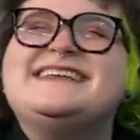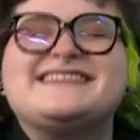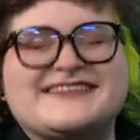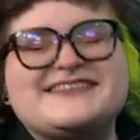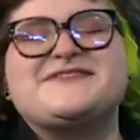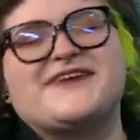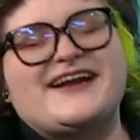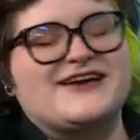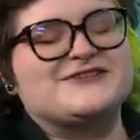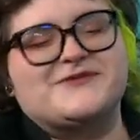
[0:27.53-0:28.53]
So, this
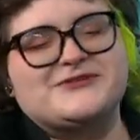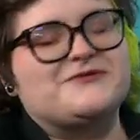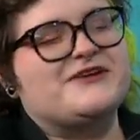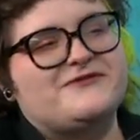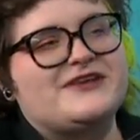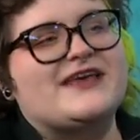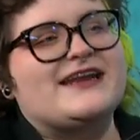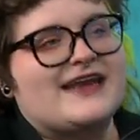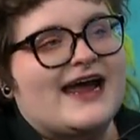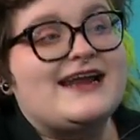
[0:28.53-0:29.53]
Friday, October 25th
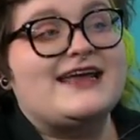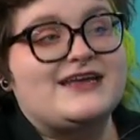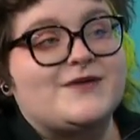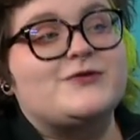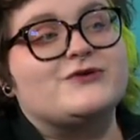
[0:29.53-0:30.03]
at 9 a.m.,